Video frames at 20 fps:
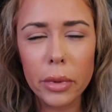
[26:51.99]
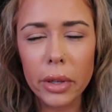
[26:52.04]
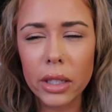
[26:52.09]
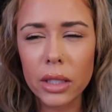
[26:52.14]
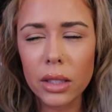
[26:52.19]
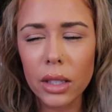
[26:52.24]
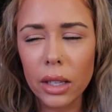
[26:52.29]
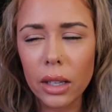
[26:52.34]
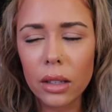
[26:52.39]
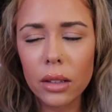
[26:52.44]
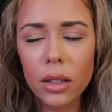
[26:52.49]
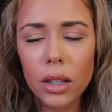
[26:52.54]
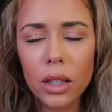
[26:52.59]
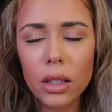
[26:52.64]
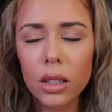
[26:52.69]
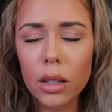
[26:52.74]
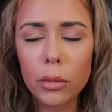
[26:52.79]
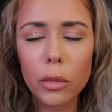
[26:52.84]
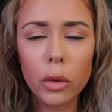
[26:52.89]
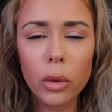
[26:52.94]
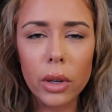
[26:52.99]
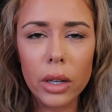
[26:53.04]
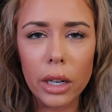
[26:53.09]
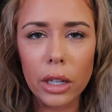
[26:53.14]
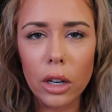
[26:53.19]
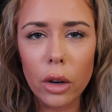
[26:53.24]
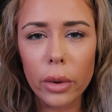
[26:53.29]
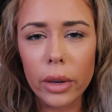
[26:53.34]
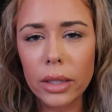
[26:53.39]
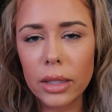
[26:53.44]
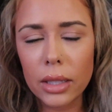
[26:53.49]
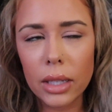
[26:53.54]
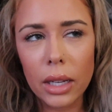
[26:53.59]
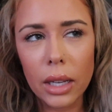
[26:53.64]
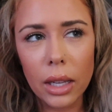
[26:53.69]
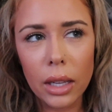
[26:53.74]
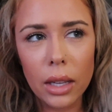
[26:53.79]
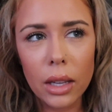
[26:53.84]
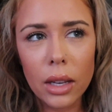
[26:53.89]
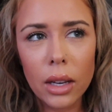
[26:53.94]
Because, like, number one, I know I
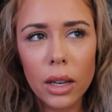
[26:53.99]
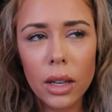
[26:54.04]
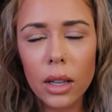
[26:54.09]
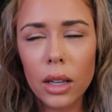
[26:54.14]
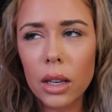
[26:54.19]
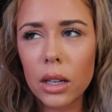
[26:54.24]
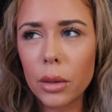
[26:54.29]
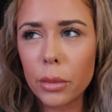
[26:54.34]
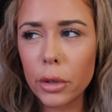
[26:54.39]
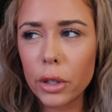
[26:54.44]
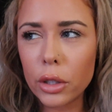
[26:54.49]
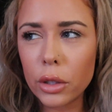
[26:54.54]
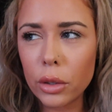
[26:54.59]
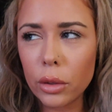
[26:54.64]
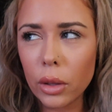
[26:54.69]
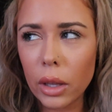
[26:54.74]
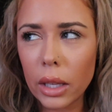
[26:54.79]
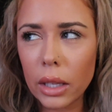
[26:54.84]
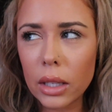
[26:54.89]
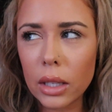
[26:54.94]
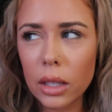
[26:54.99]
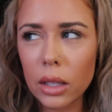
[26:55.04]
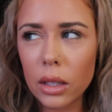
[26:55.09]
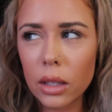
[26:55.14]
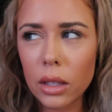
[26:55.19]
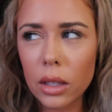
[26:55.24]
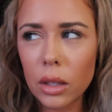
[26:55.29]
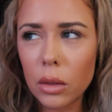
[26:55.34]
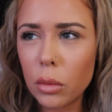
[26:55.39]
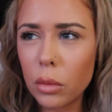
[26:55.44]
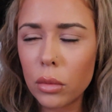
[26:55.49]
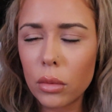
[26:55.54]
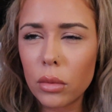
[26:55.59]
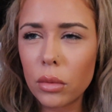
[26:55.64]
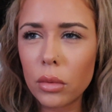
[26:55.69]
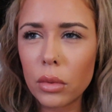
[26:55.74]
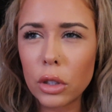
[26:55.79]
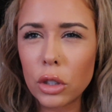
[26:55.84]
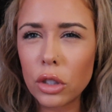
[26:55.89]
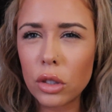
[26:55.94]
didn't, and number two, like,
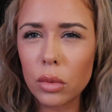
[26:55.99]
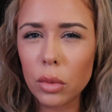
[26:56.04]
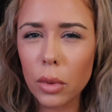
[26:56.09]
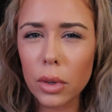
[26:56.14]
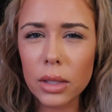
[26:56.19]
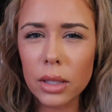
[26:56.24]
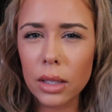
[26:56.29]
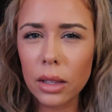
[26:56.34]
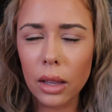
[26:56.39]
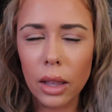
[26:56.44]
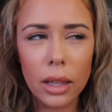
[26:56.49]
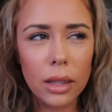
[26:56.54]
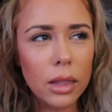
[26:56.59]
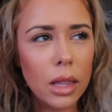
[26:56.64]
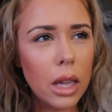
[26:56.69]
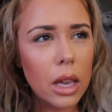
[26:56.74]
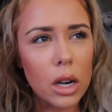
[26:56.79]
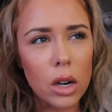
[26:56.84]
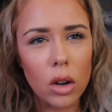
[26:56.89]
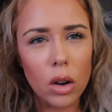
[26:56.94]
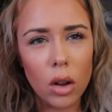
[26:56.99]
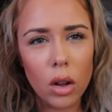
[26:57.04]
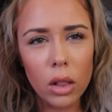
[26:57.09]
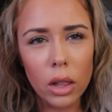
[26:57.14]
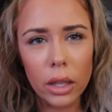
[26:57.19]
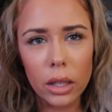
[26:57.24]
it just wasn't like that at all.